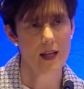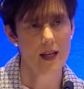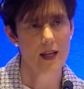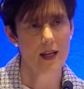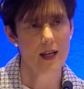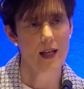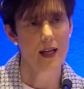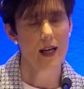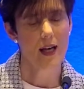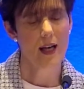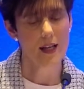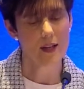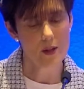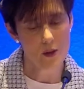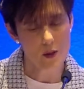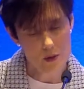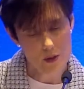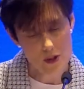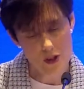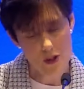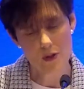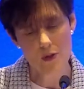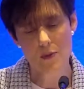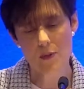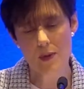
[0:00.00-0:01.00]
I know
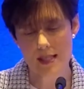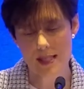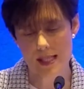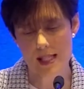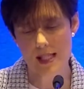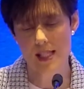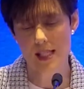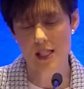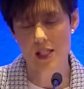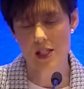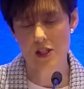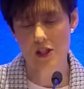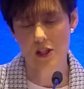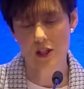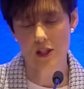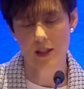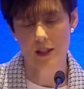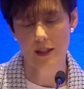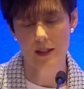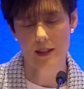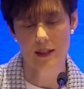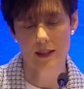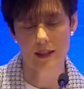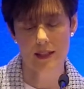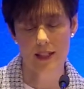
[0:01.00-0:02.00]
too, as a teacher,
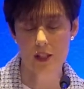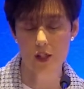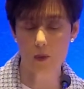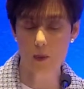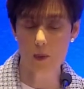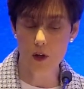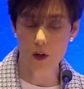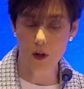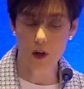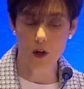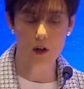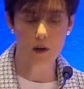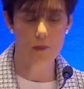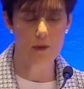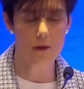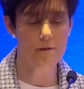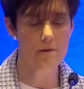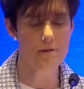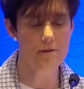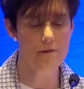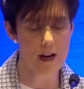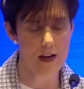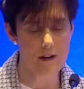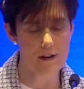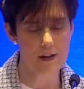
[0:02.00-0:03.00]
that you will all be
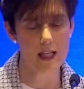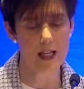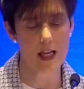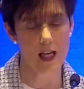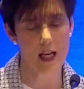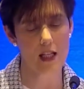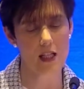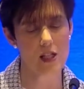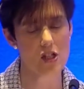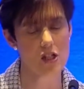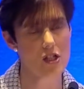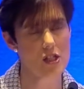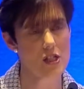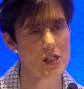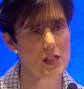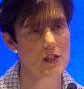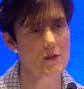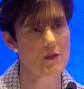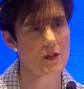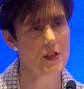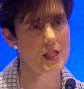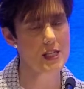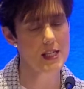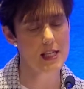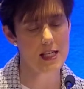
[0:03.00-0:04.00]
very conscious of
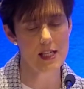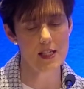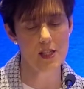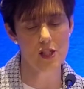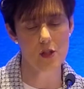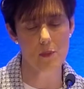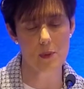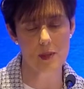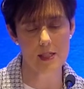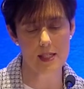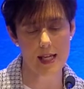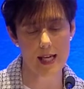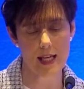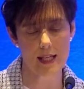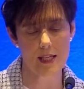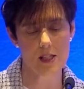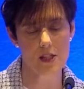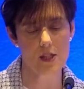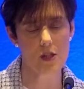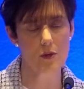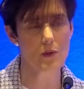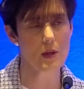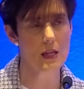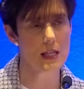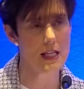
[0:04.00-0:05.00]
the need to protect
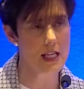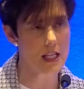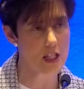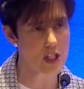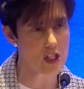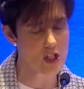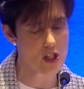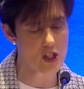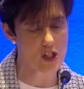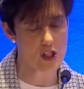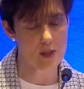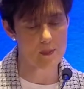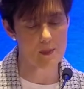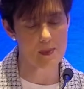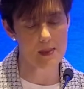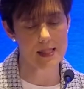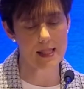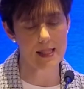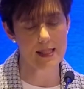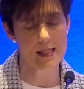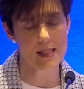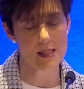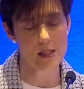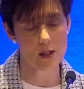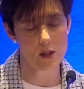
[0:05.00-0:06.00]
the relationships
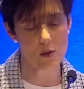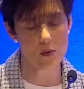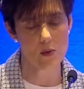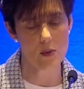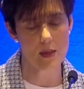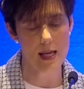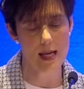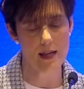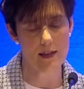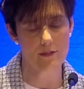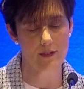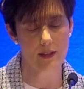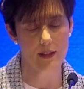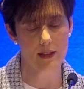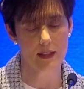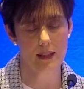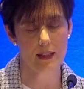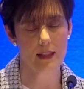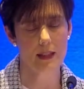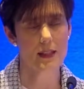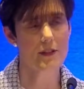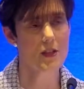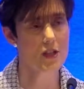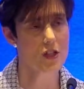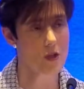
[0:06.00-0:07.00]
at school level
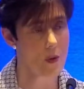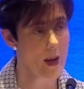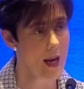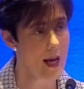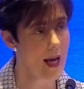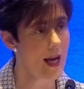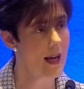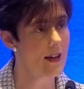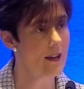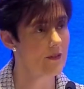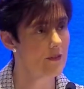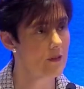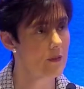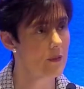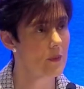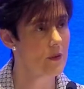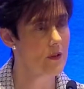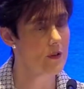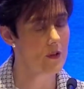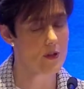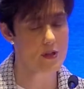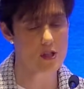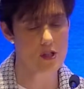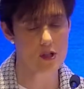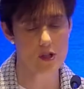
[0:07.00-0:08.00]
that you have with
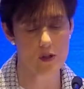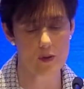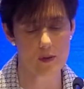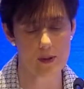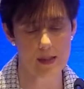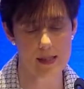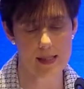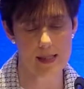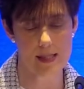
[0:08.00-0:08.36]
your students.